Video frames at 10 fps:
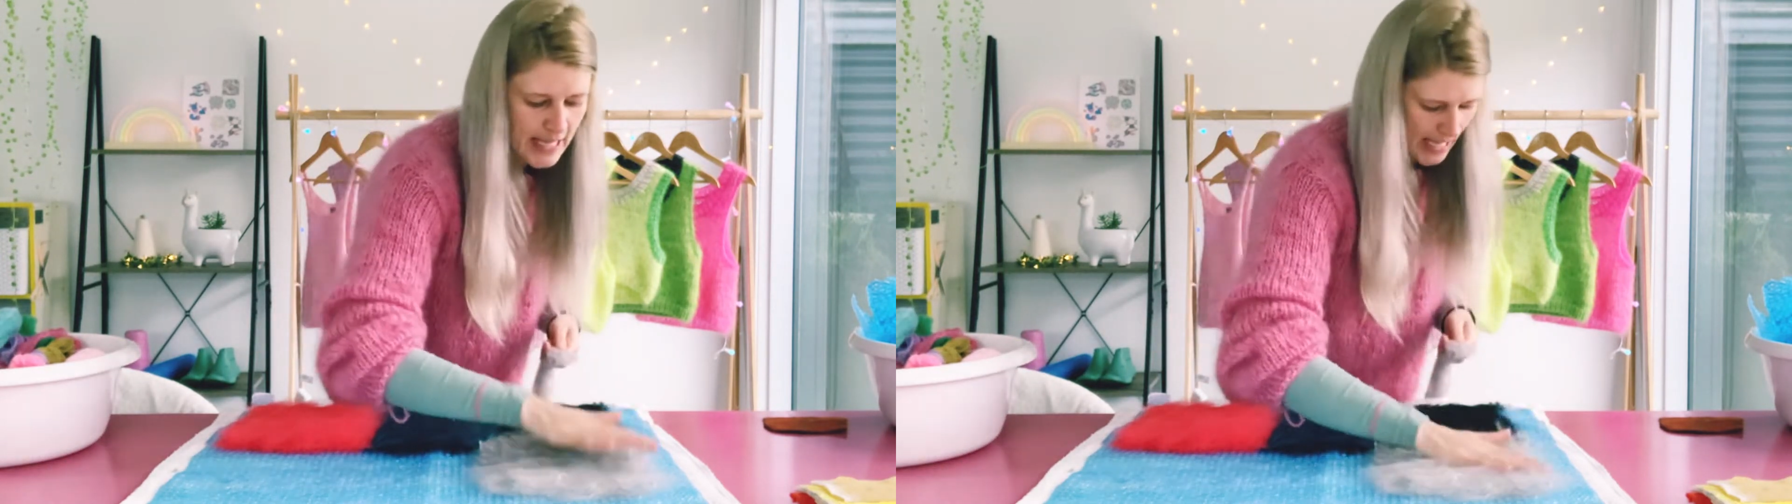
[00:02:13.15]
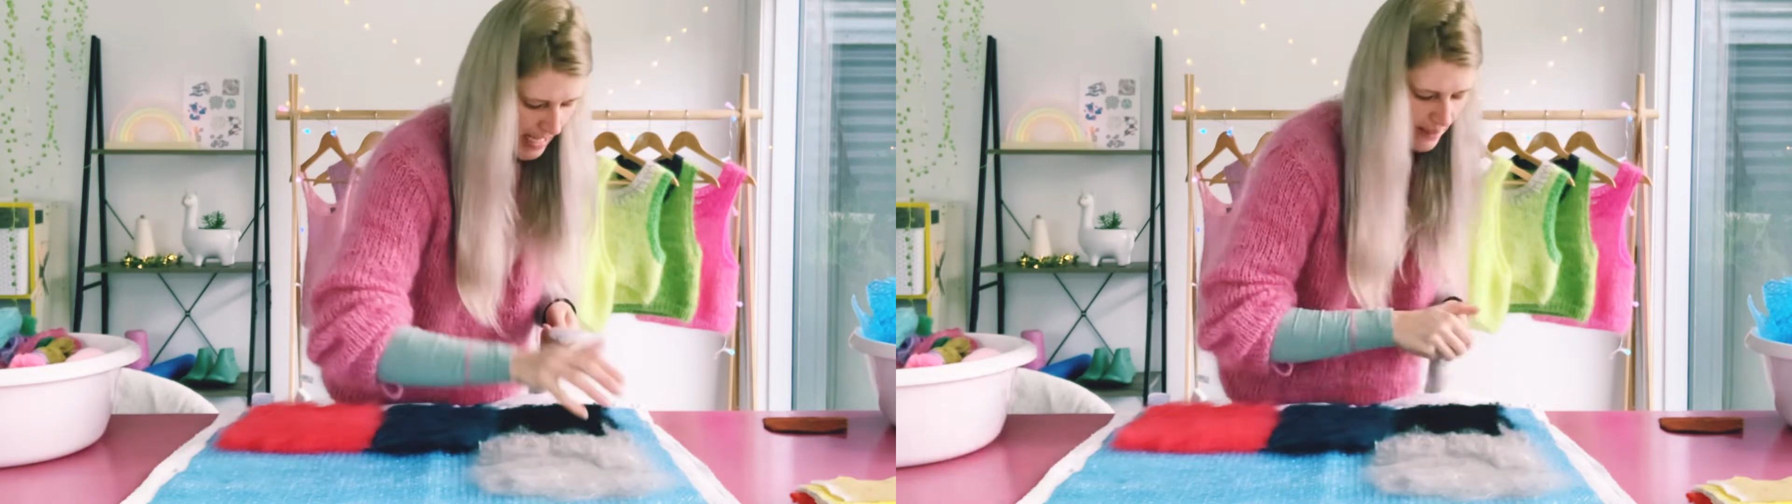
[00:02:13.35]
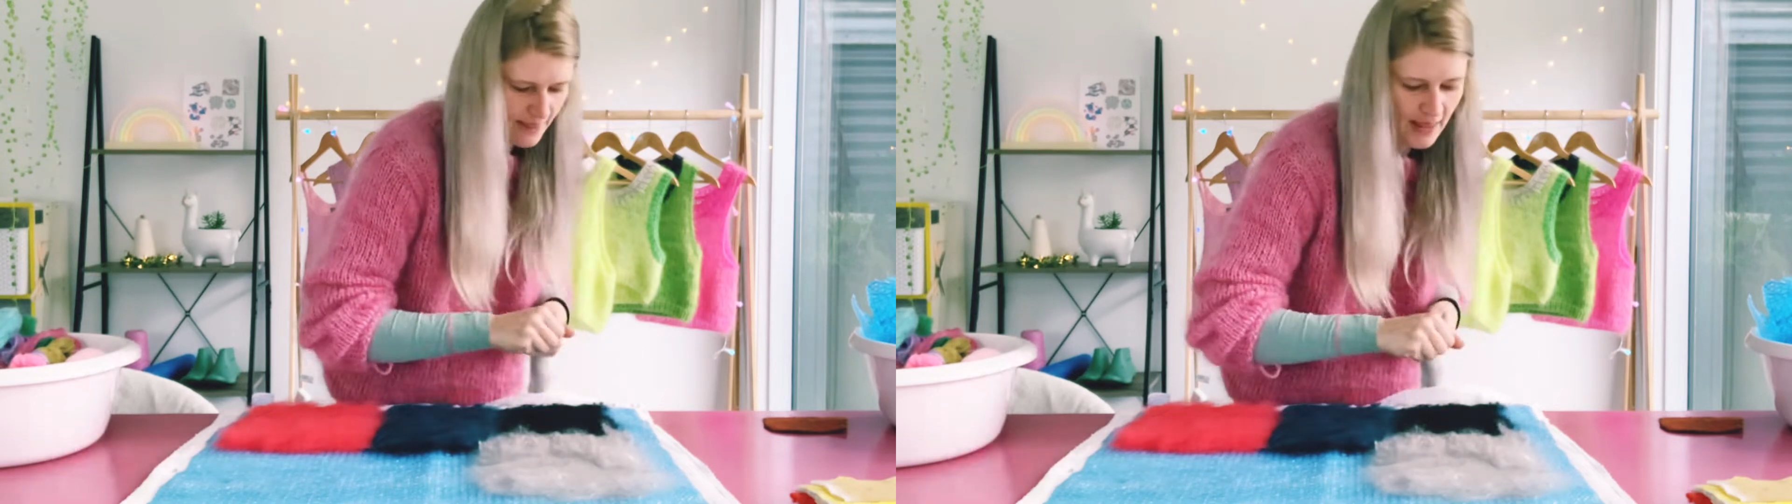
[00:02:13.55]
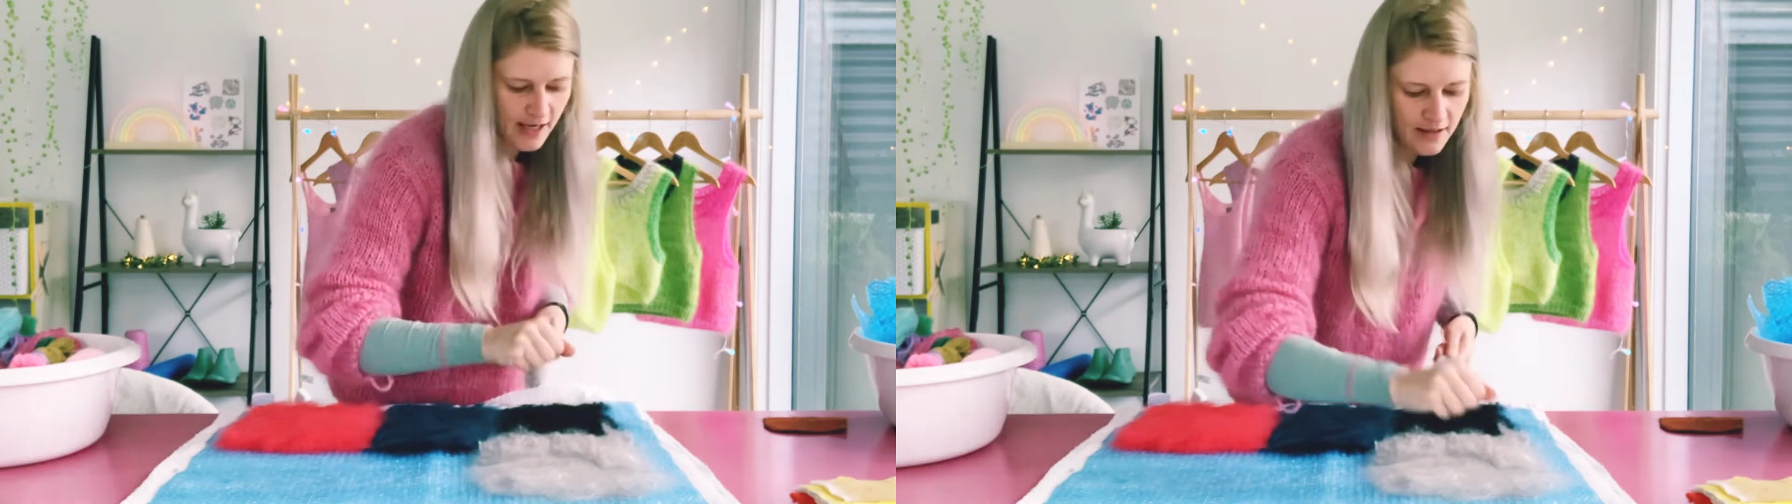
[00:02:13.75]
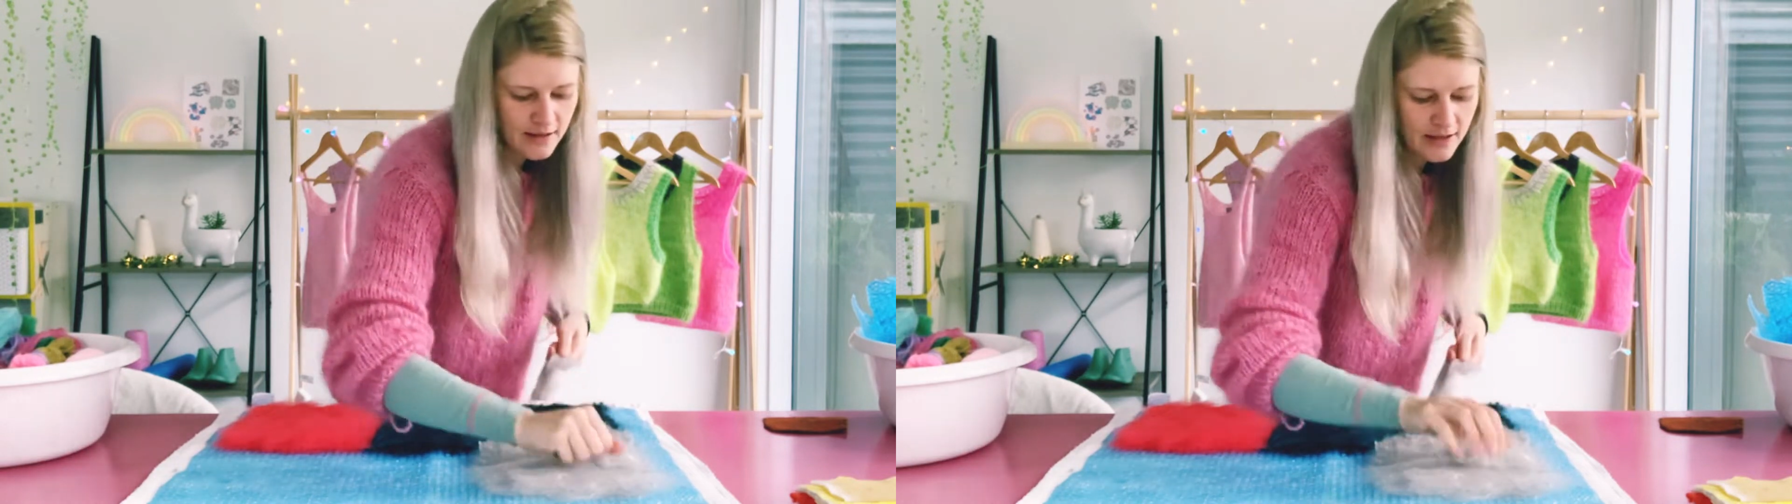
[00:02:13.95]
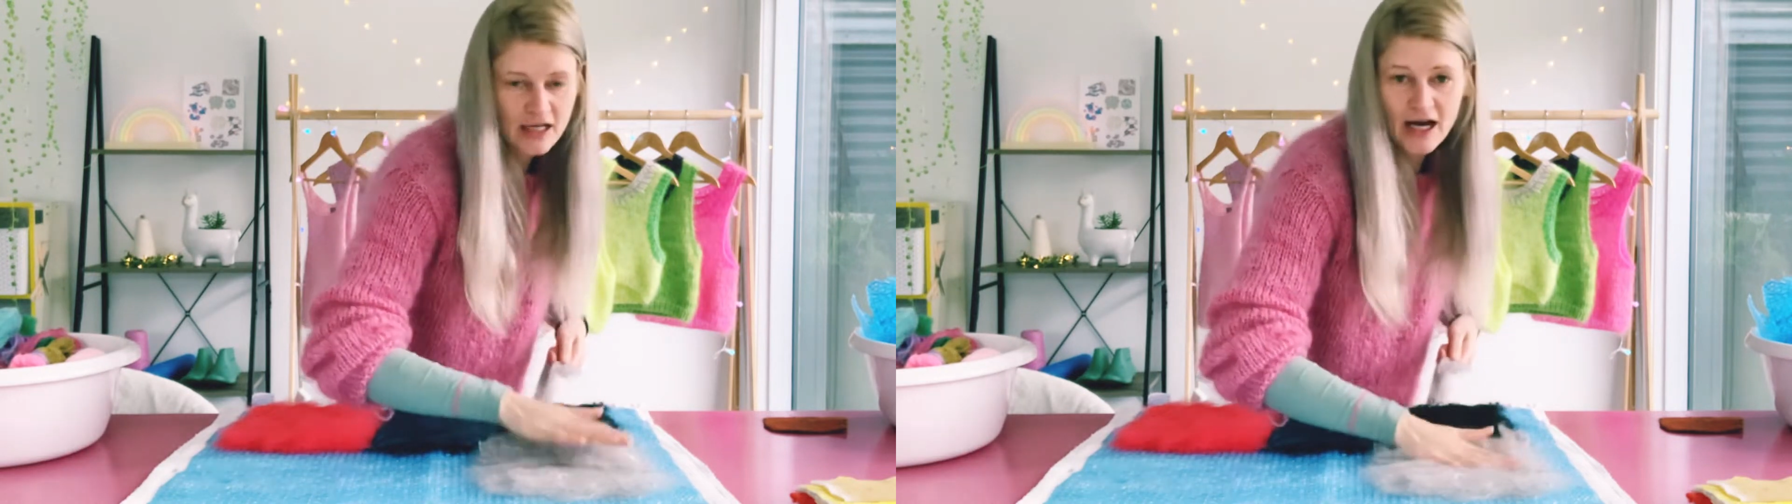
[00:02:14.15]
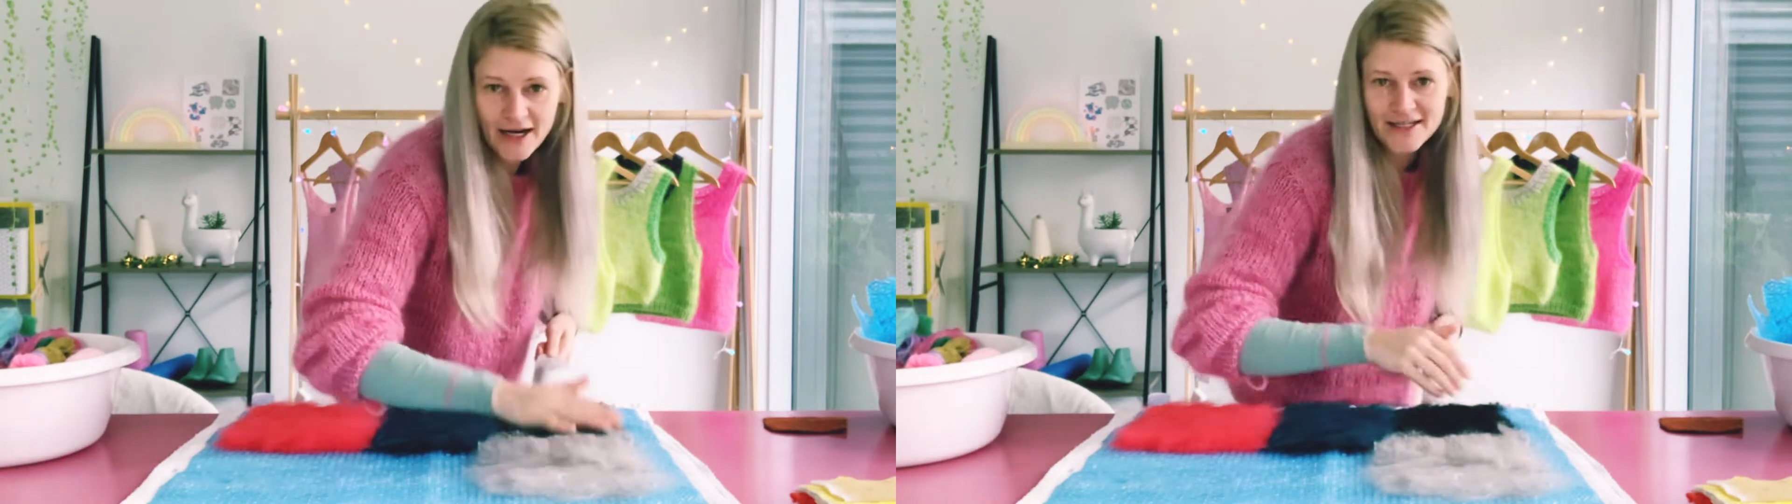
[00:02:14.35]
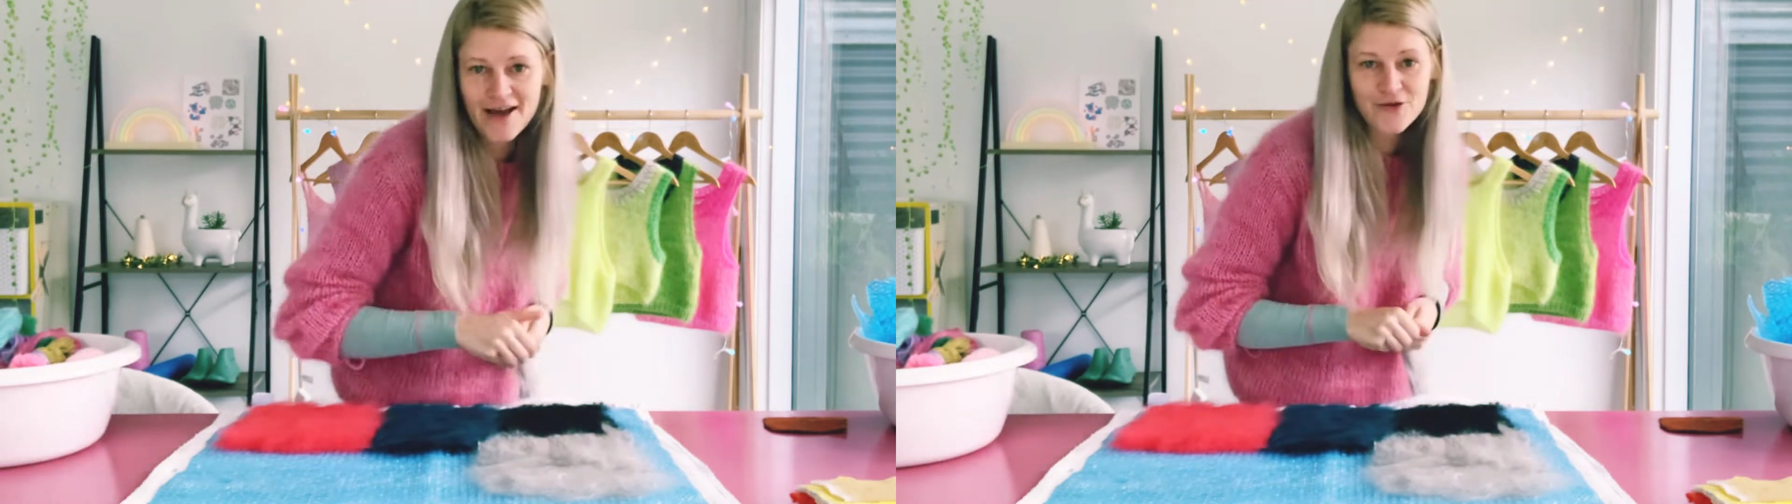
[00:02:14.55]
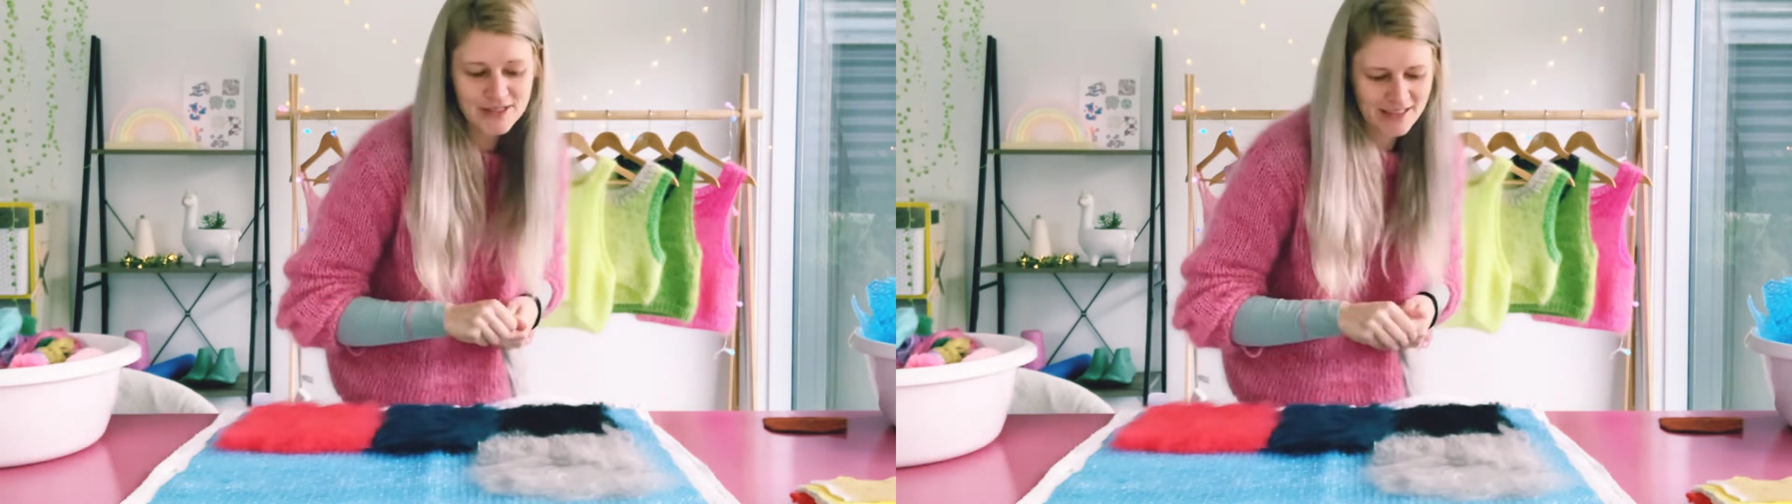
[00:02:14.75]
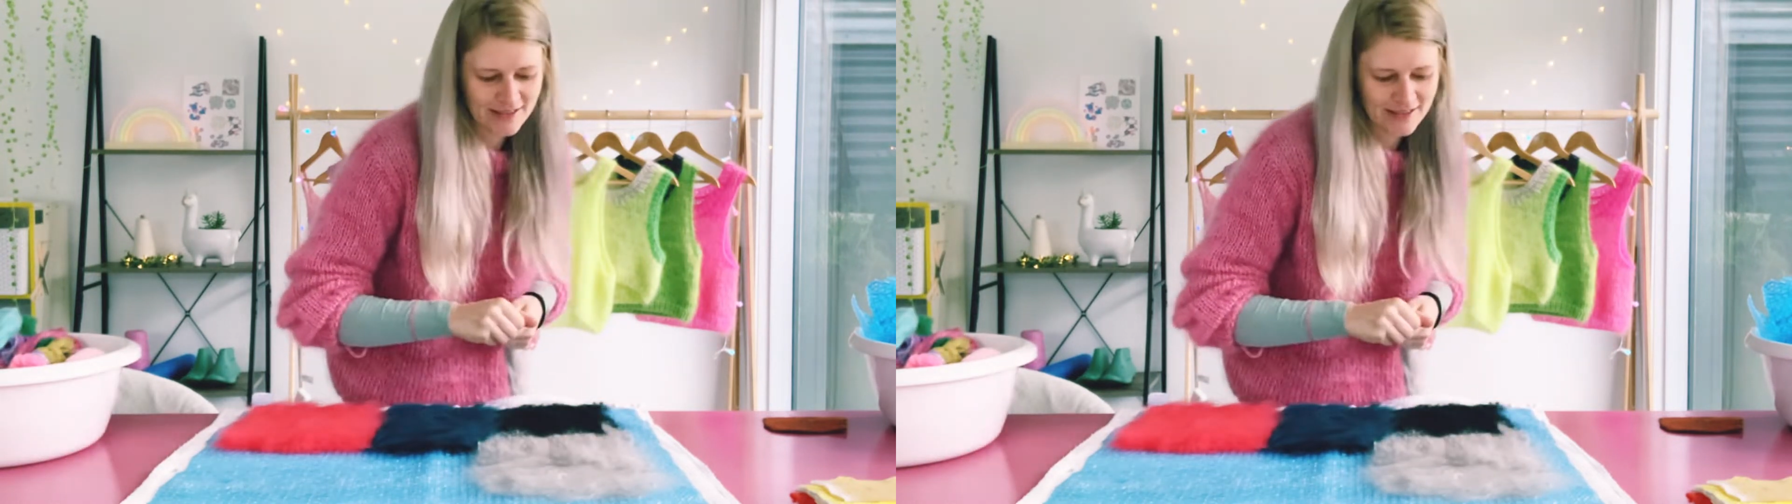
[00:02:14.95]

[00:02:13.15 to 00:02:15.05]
and then cut it out